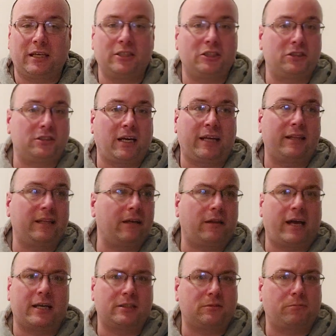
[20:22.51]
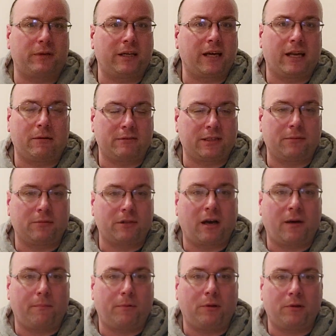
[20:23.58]
I think last weekend I was able to
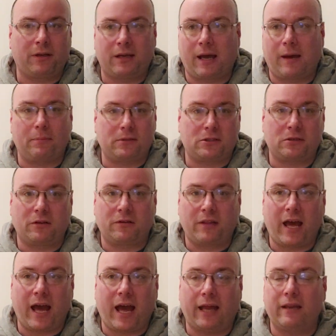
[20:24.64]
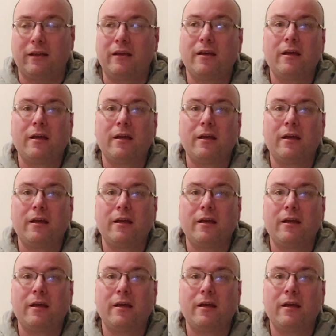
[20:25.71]
upload an episode of that.